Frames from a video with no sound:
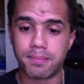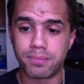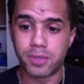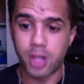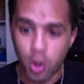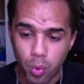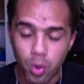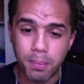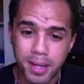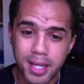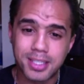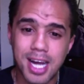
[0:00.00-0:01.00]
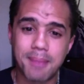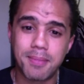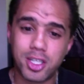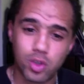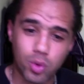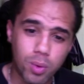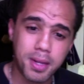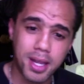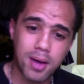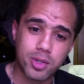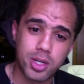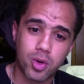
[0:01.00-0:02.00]
There will be a time that you will be
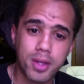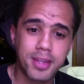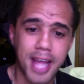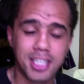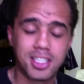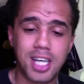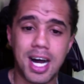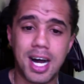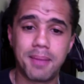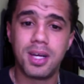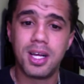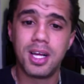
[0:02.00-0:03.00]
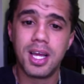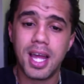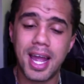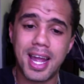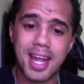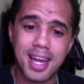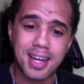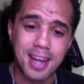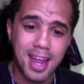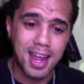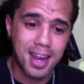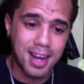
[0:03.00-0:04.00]
able to quit that job
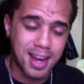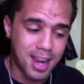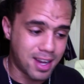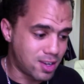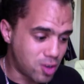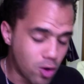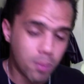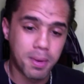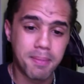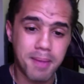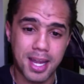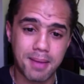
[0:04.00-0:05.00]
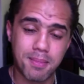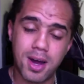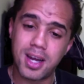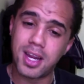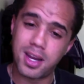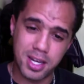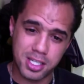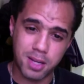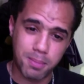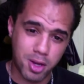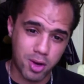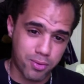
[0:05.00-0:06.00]
and you'll be making money, and this could
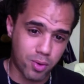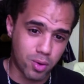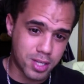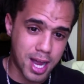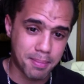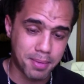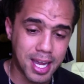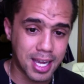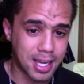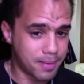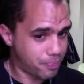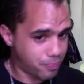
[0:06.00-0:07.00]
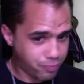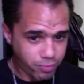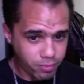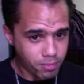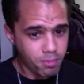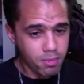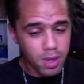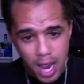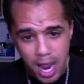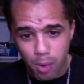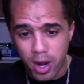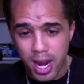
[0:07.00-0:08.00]
be your full-time gig.
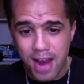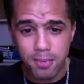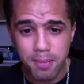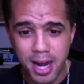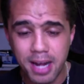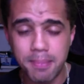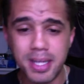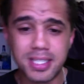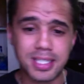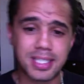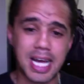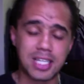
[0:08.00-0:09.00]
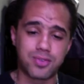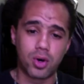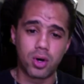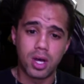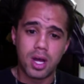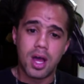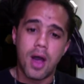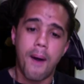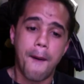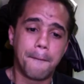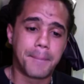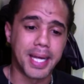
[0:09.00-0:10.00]
I want everybody to be successful.
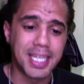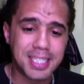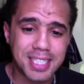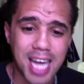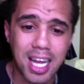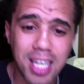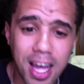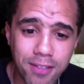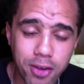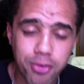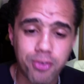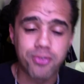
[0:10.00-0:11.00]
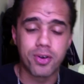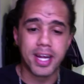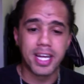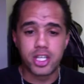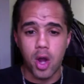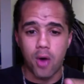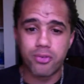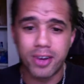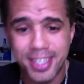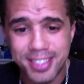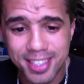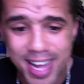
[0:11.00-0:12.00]
Peace, and I love you for free. Don't
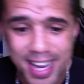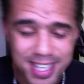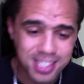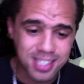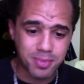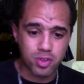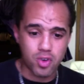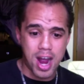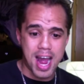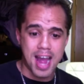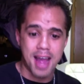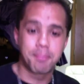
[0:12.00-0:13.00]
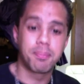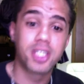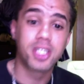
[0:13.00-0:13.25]
forget to like and subscribe, but